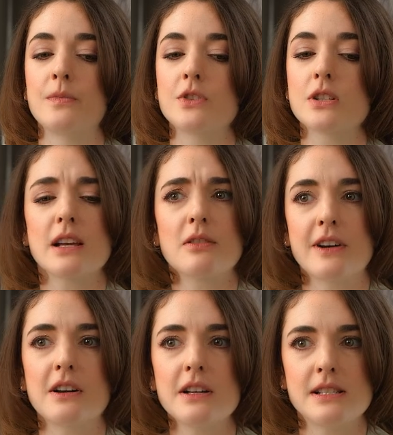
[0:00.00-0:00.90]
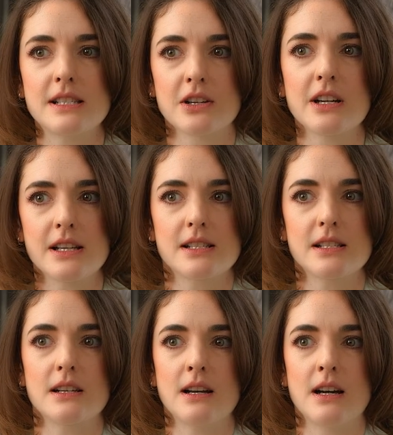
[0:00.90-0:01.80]
just like a very
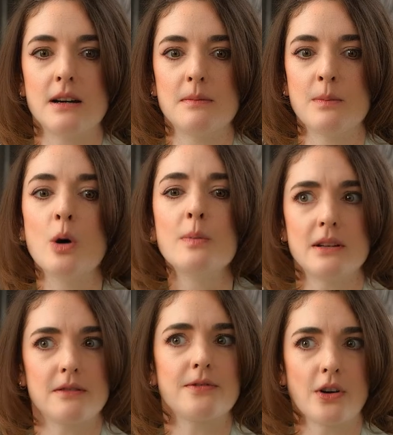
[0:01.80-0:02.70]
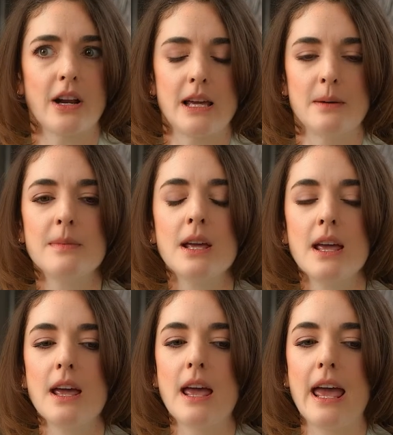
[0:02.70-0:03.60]
serious moment for him,
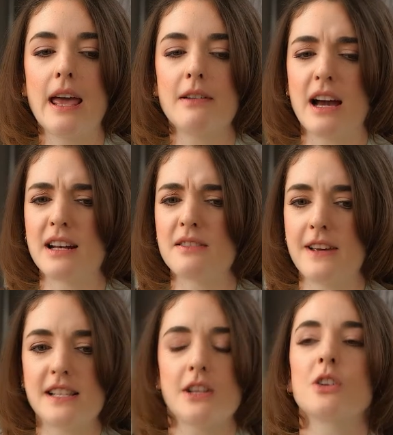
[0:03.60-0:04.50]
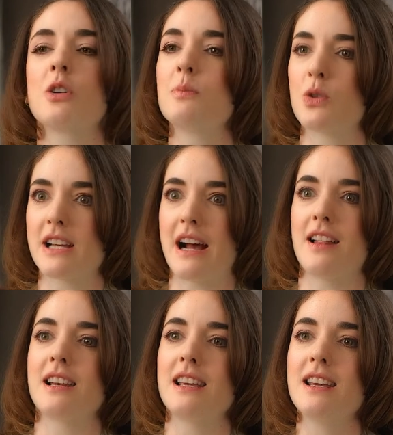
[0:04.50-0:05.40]
kind of facing your own
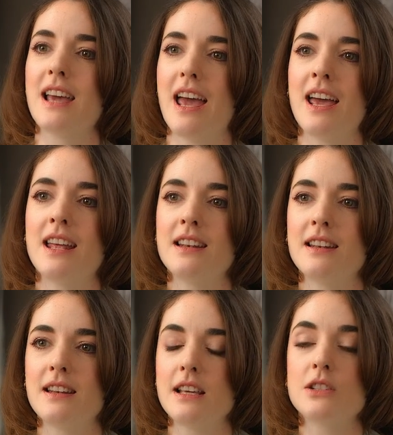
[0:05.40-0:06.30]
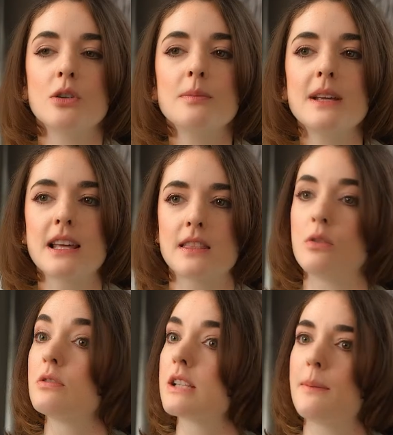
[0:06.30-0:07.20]
mortality. And he told me that the
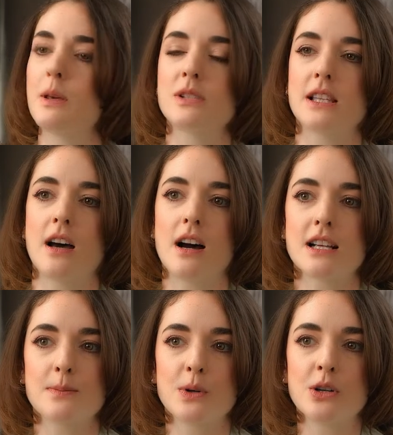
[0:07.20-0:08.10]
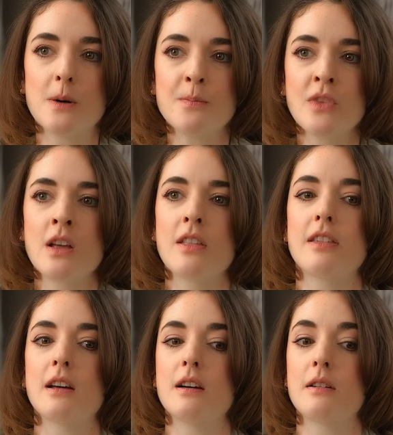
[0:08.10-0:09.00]
whole time he was in the hospital,
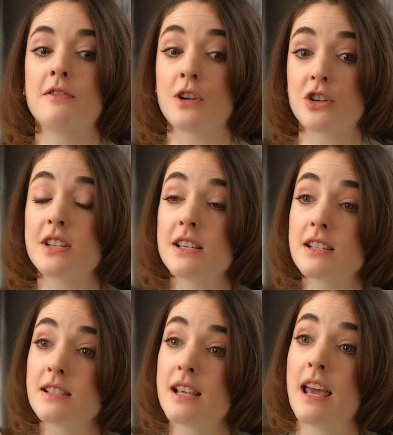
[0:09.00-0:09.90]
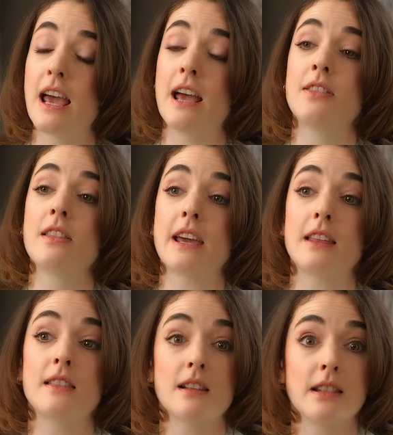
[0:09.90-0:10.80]
the verses and
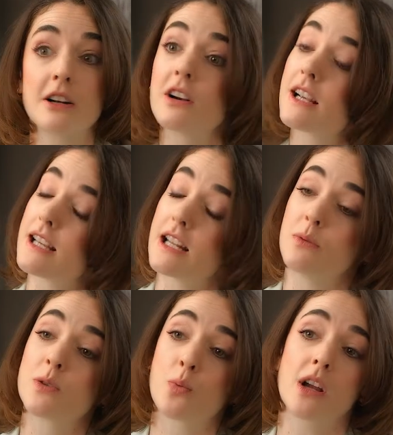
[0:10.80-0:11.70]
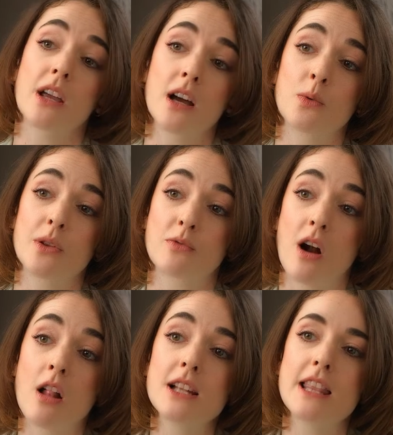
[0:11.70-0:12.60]
like the lyrics that he was working on with
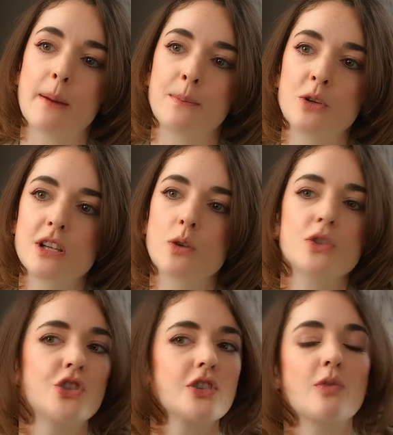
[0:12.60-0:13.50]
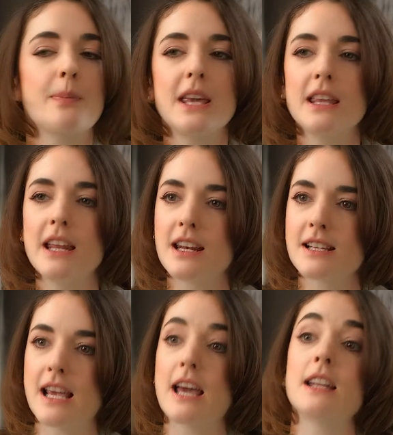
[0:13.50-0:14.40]
Roland, that music was just repeating in
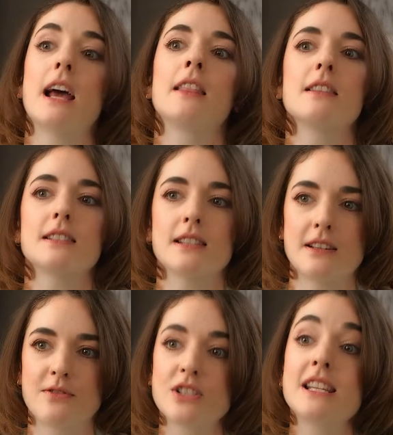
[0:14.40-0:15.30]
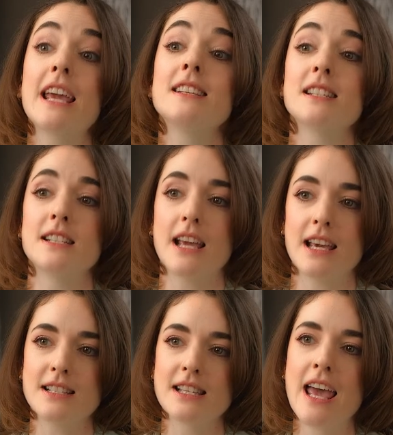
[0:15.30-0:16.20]
his head endlessly for days and
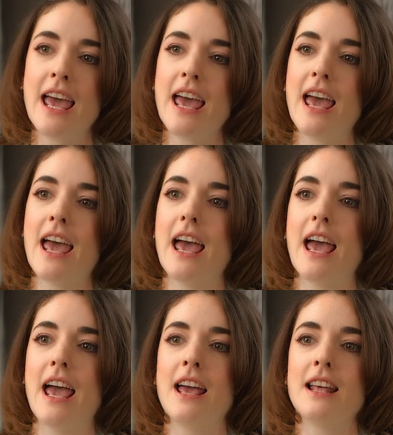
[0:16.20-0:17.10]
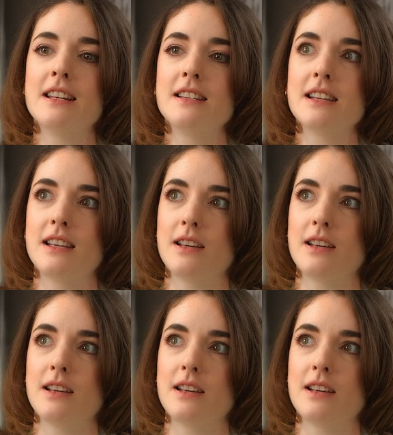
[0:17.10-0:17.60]
days. And